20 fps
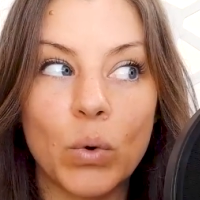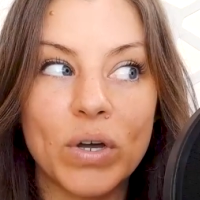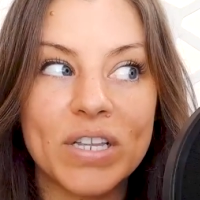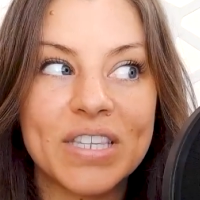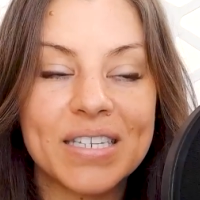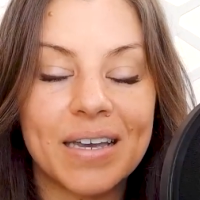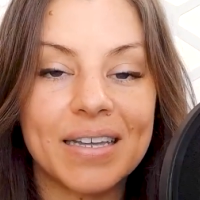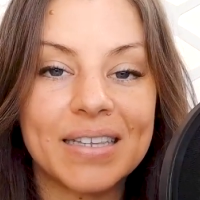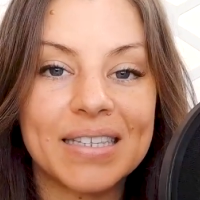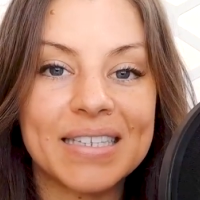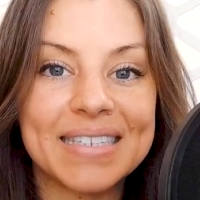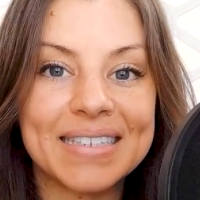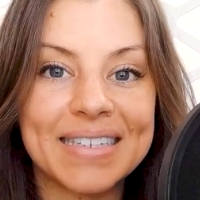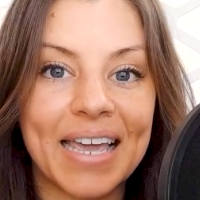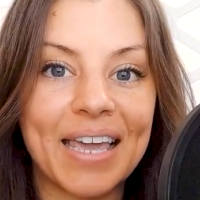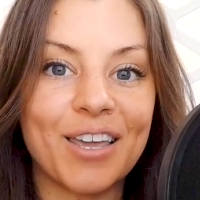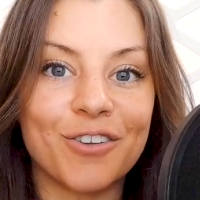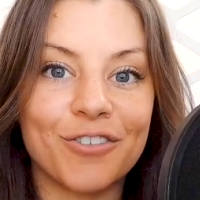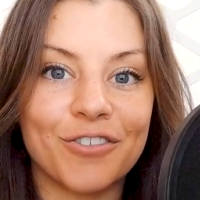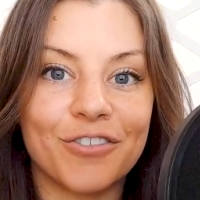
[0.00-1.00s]
what's
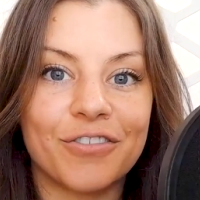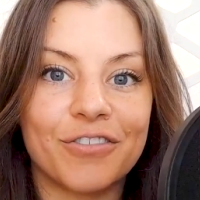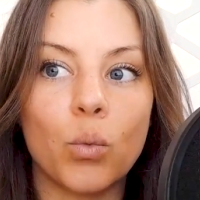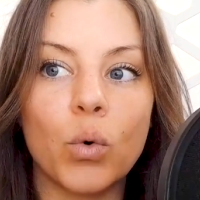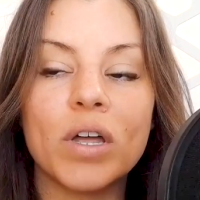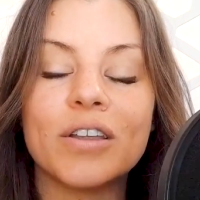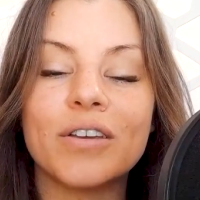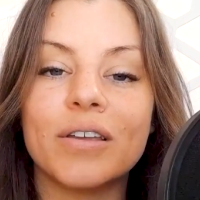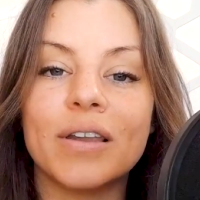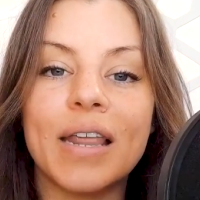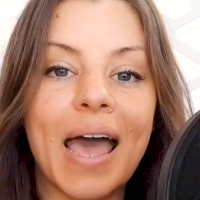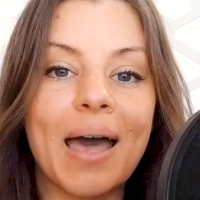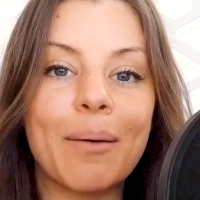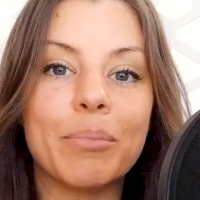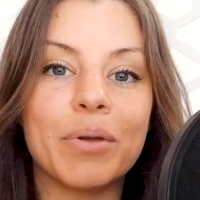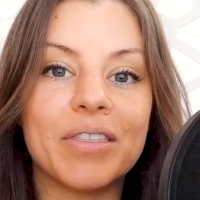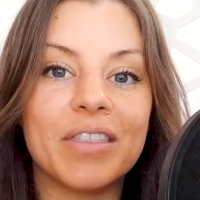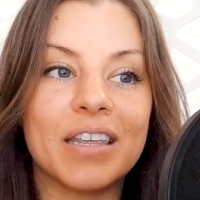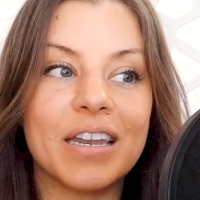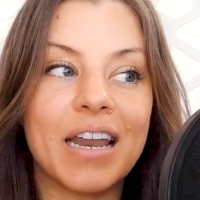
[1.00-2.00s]
unsafe, what could
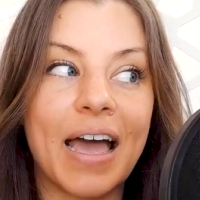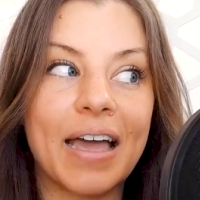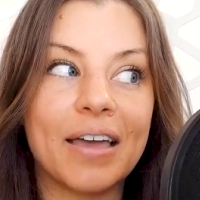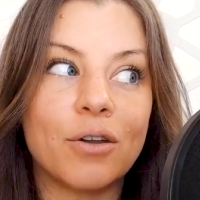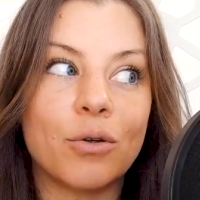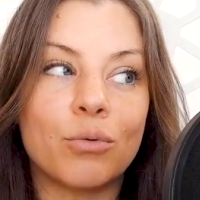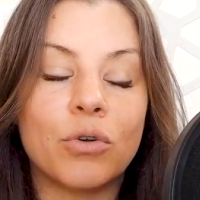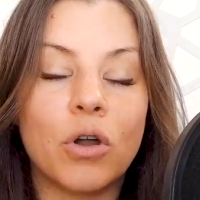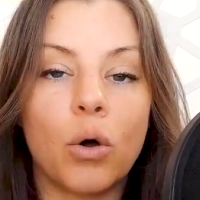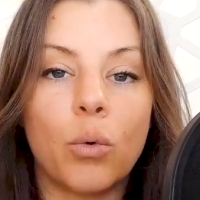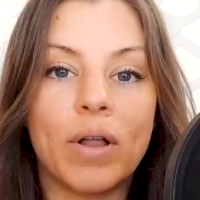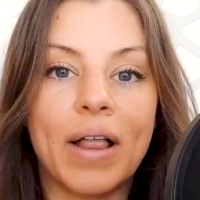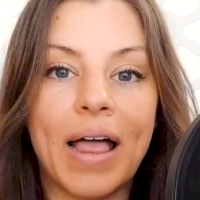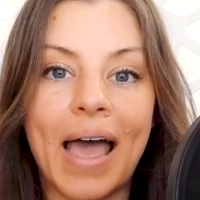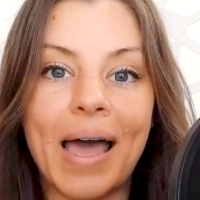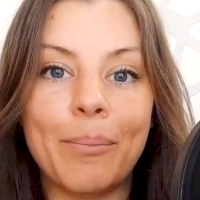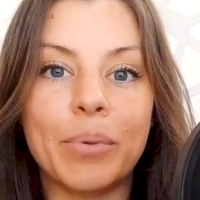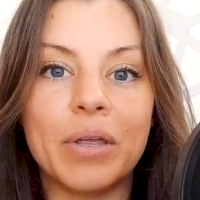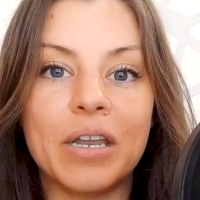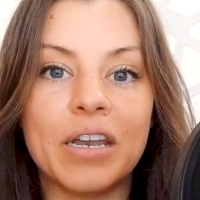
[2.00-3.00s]
happen that I don't know will
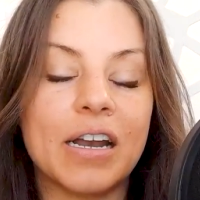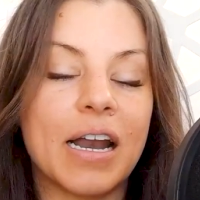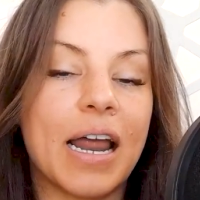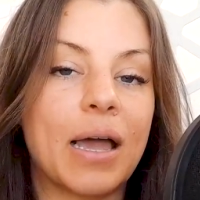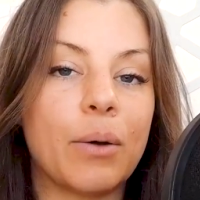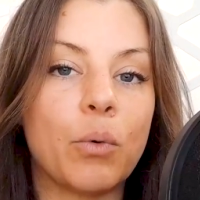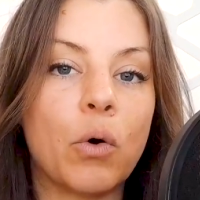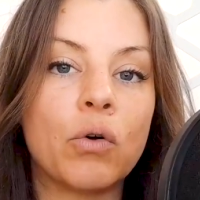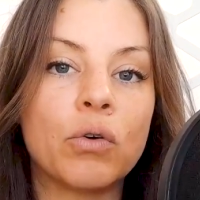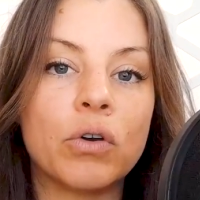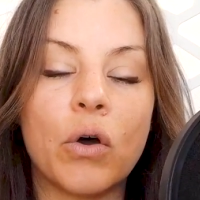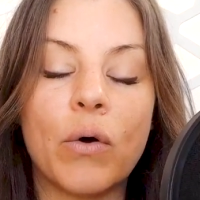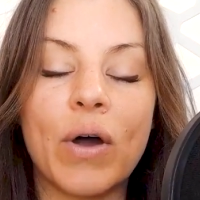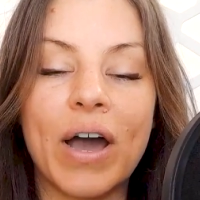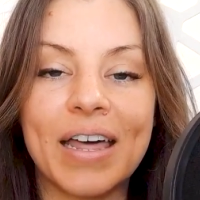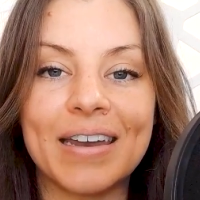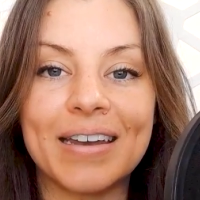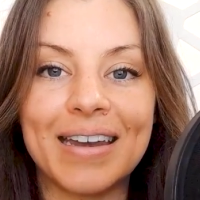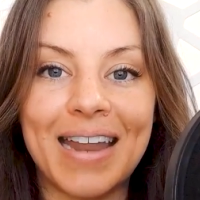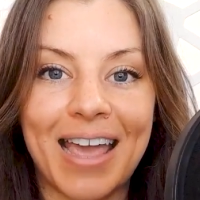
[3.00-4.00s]
happen and I won't know
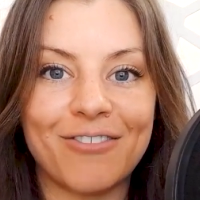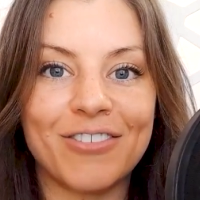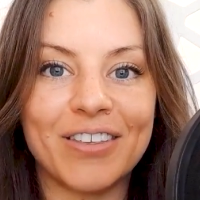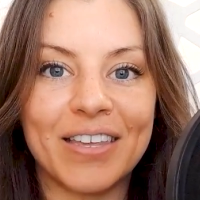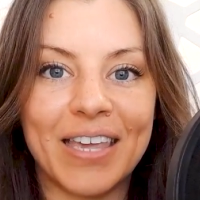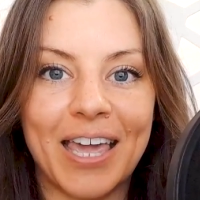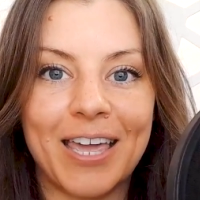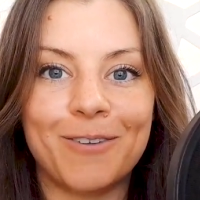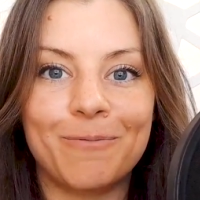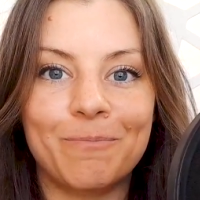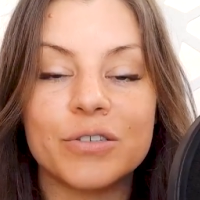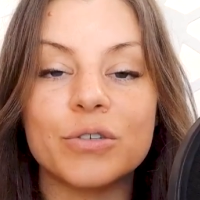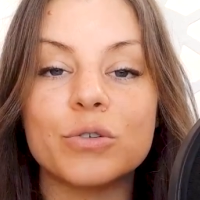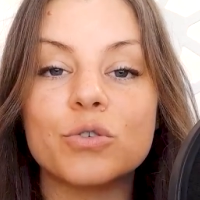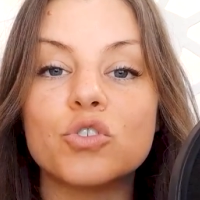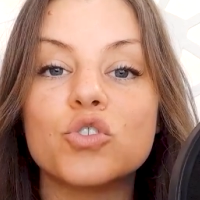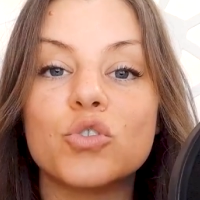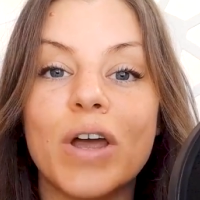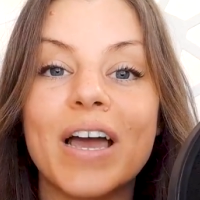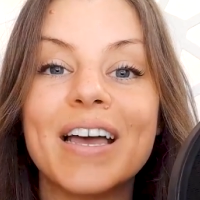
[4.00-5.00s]
how to navigate. So
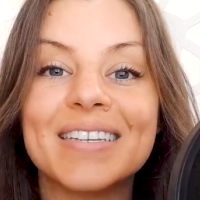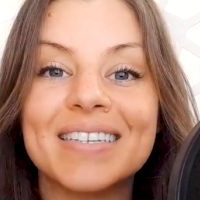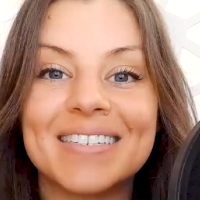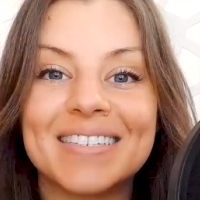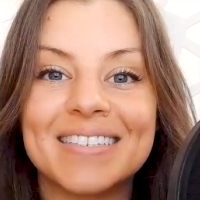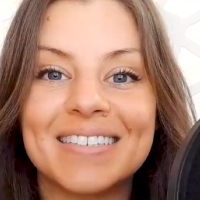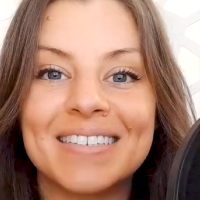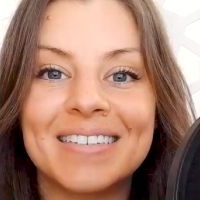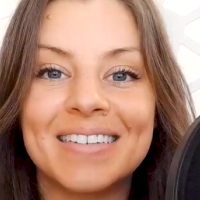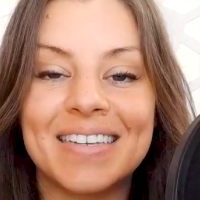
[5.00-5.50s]
trust